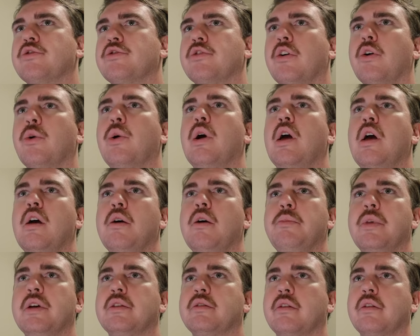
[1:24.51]
So
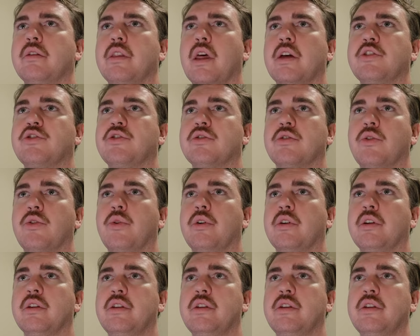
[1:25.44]
basically that's just going to